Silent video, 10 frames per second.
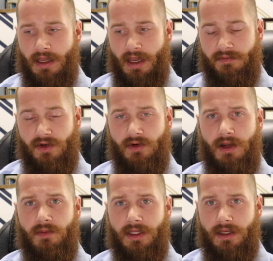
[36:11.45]
Have a
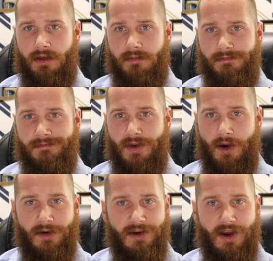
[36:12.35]
great week.
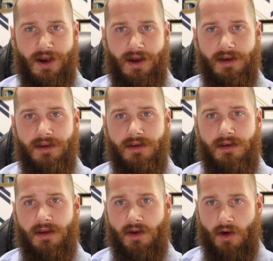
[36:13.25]
Honor God
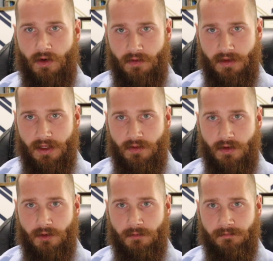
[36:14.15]
in all that you
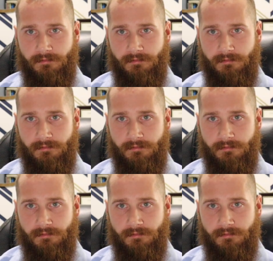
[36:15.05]
do.